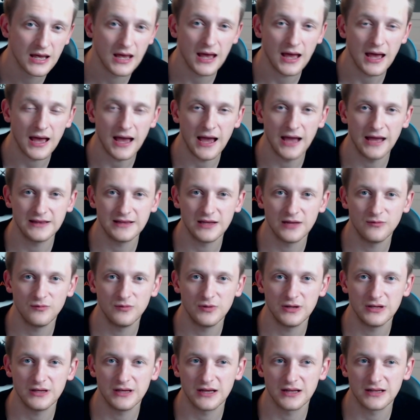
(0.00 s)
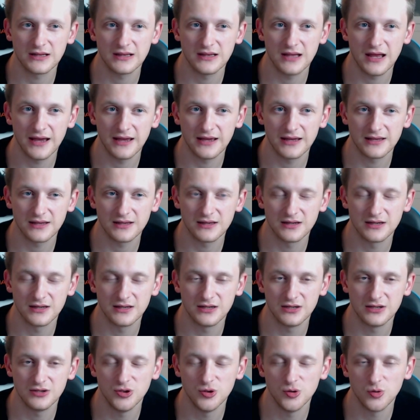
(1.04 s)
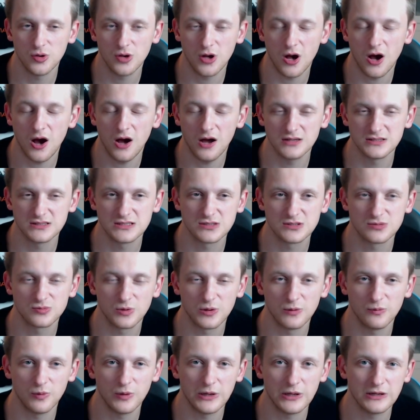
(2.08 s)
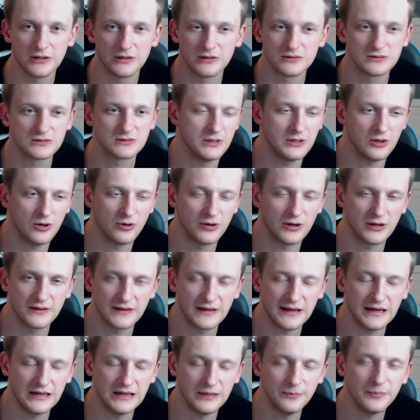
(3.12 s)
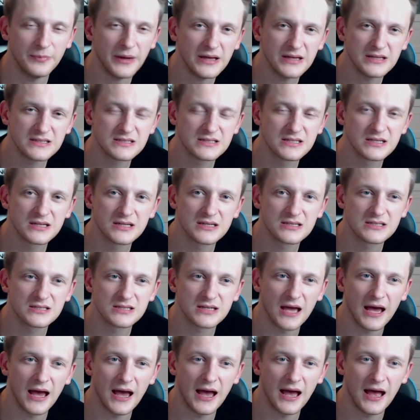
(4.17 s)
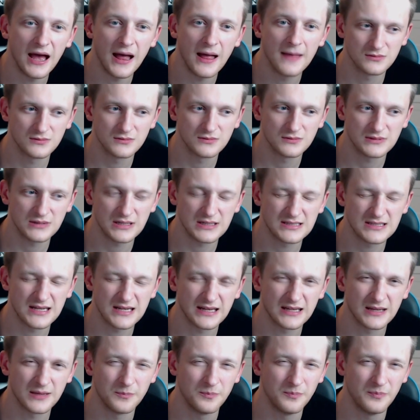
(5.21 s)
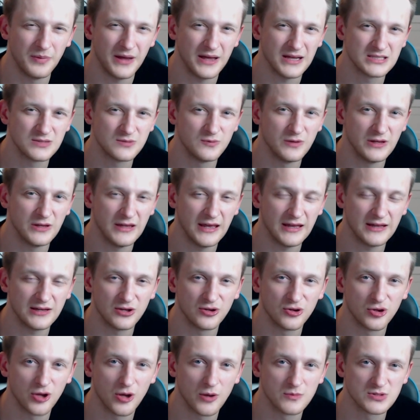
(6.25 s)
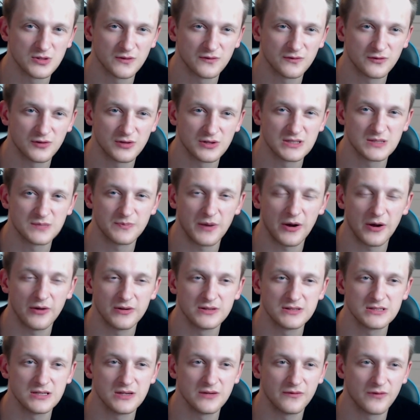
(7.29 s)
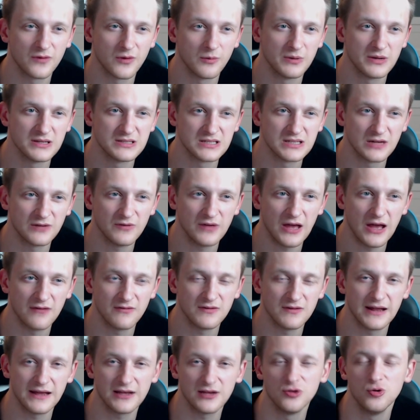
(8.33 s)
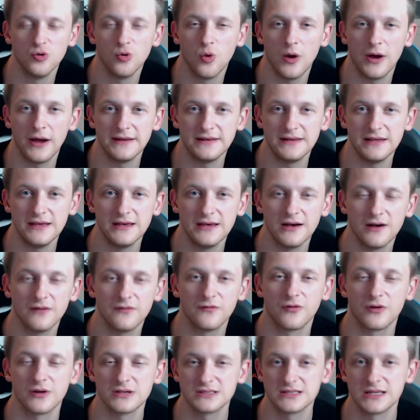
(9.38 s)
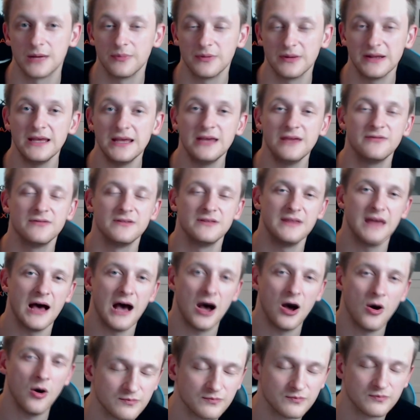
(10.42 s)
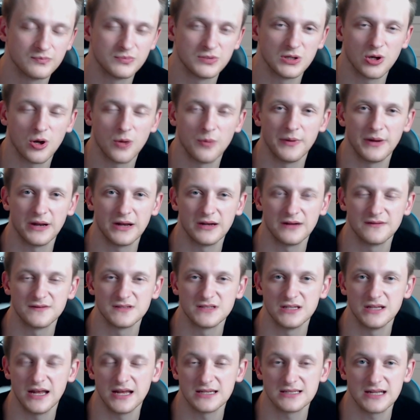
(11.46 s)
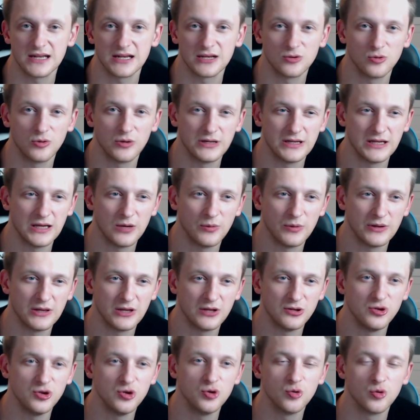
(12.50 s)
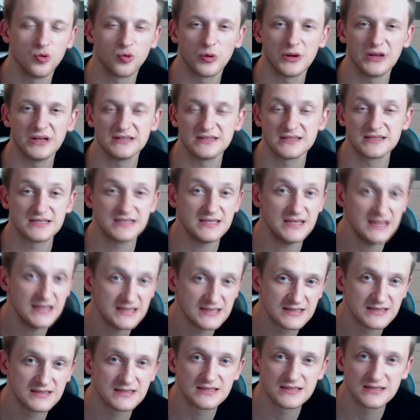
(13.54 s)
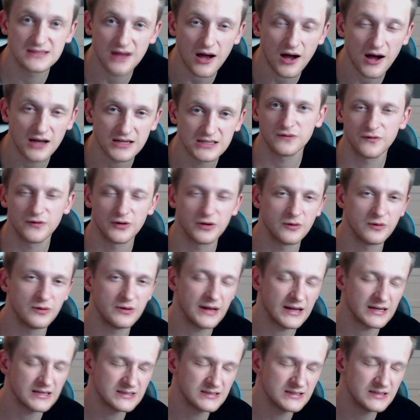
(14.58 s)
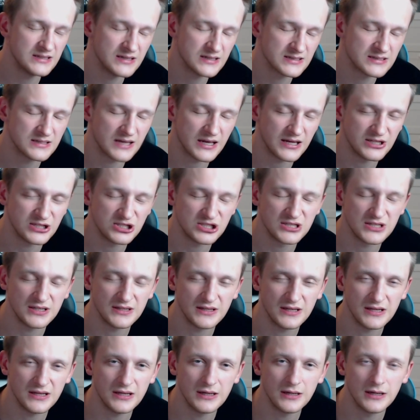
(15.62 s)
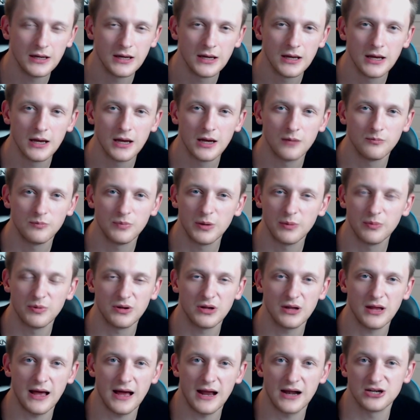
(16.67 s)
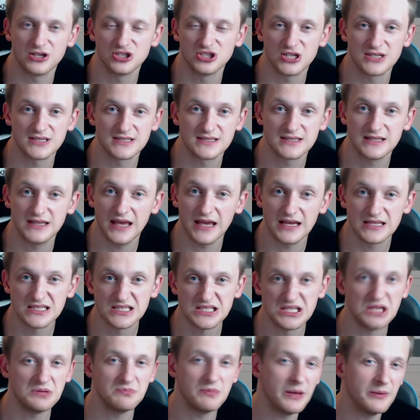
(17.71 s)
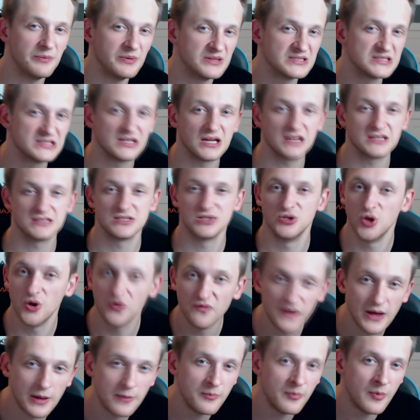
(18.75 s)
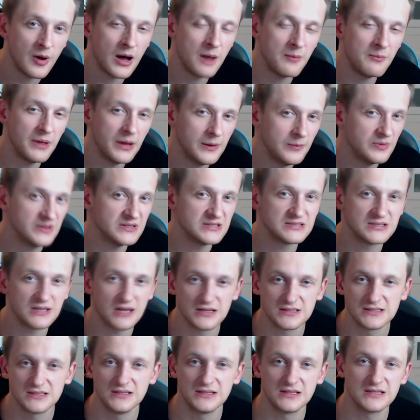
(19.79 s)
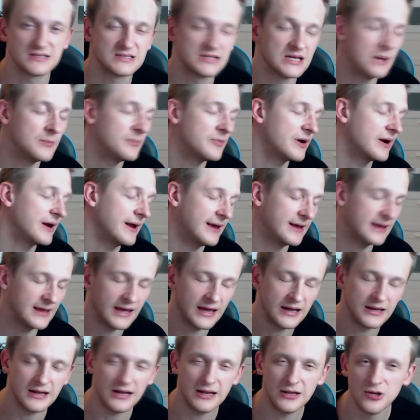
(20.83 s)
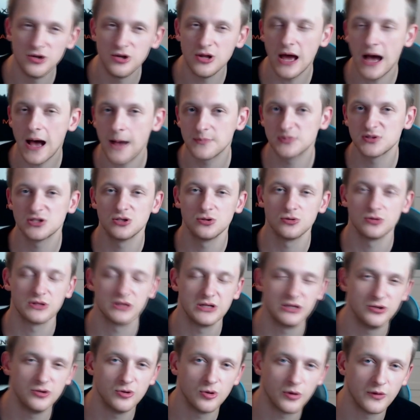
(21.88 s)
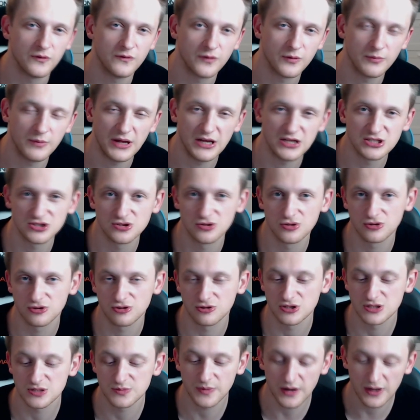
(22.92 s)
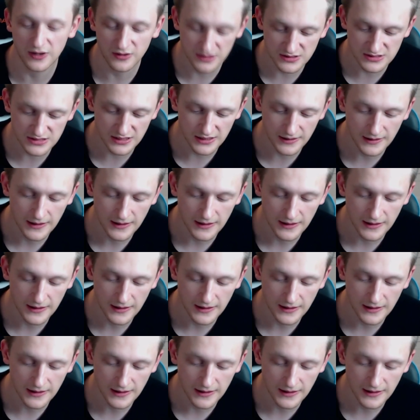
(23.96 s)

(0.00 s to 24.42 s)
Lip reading: and then we get like new cards revealed on a daily basis, and that's like the best we get in terms of transparency from Blizzard. We have like no idea, for example, even now the competitive scene has like no idea when the new real season starts, the next year's HCT. People are just guessing, maybe it starts in November, maybe it starts in December. Again, absolutely no information, no transparency.